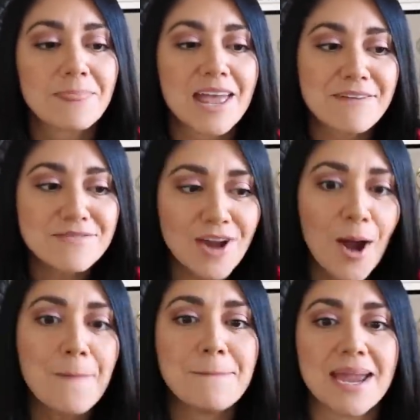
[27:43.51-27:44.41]
they have
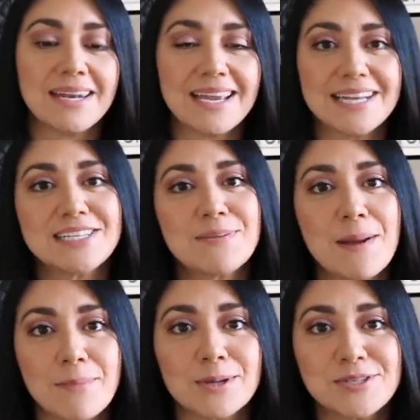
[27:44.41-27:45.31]
not made it into my
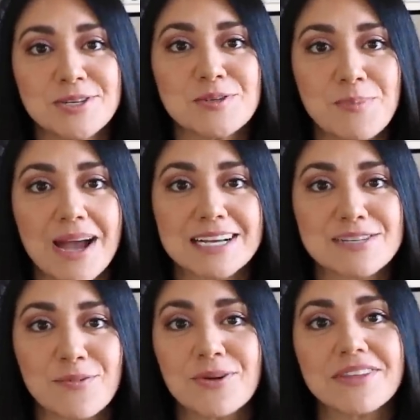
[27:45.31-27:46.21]
most used bags
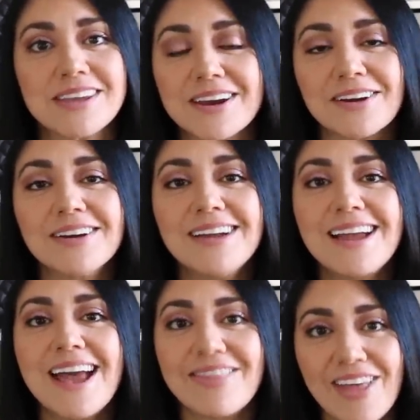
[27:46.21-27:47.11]
for the year,
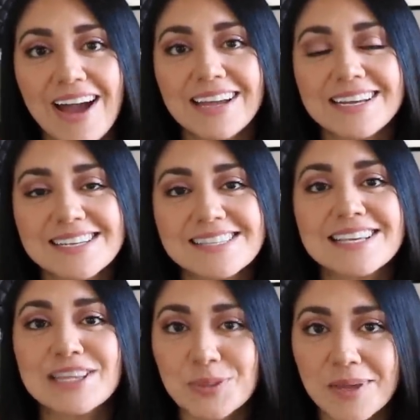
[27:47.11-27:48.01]
and that is
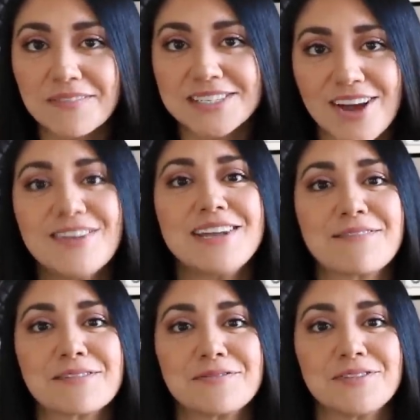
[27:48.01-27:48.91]
the Louis Vuitton
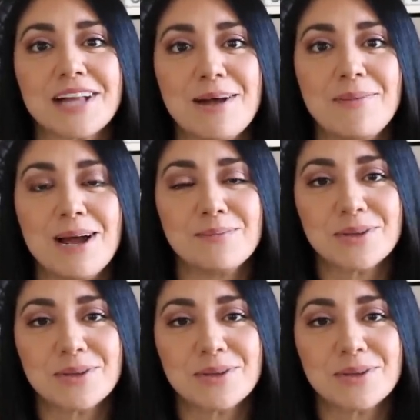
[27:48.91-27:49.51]
Neverfull MM.